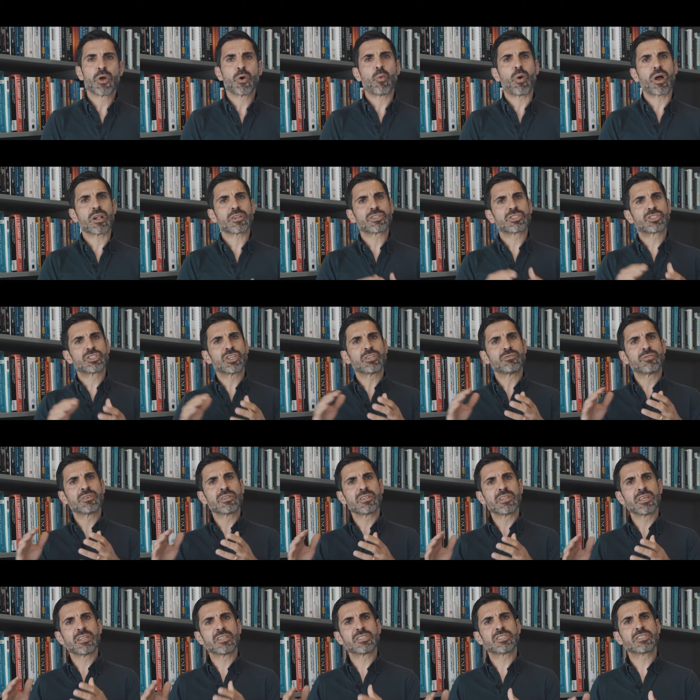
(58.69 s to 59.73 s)
while
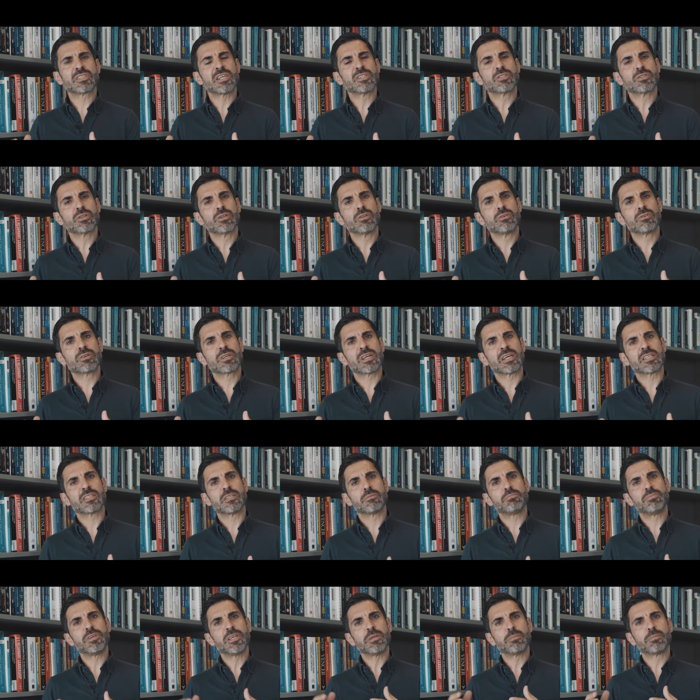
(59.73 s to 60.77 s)
servant leaders tend to look at
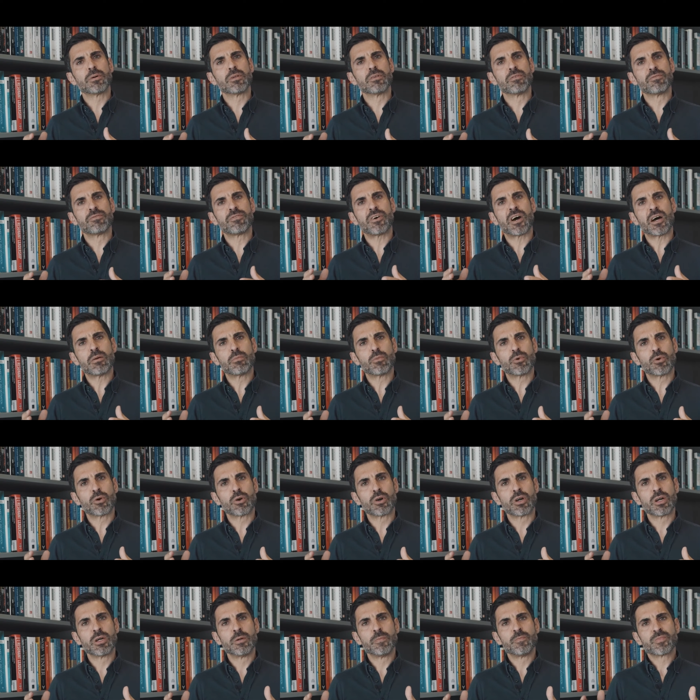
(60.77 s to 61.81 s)
the people far
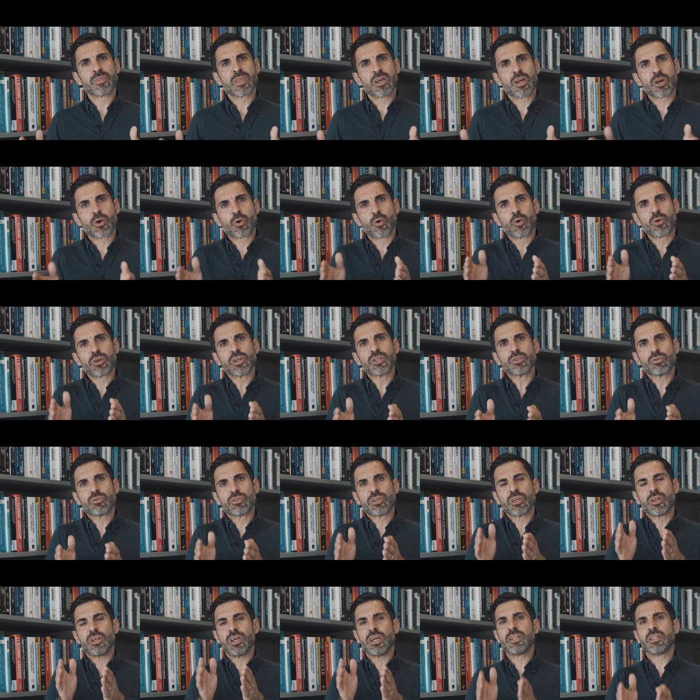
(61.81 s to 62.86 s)
more according to
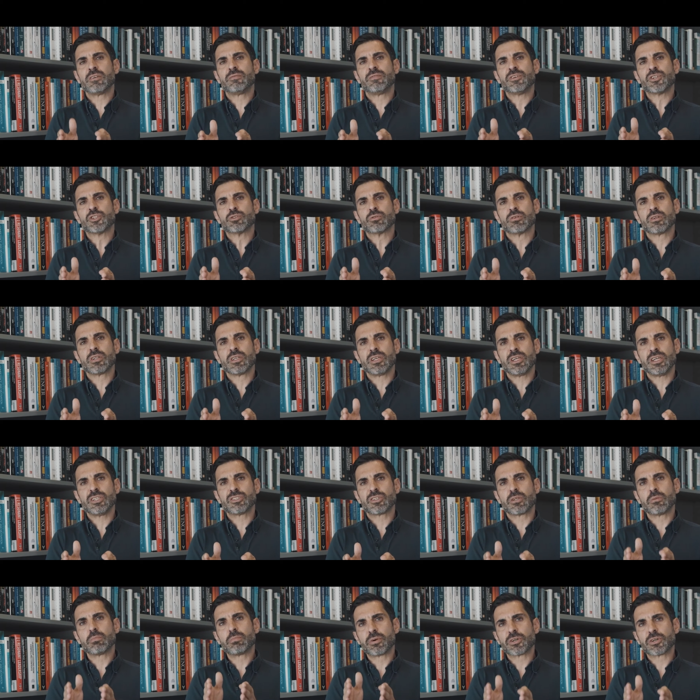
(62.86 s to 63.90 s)
their individual needs and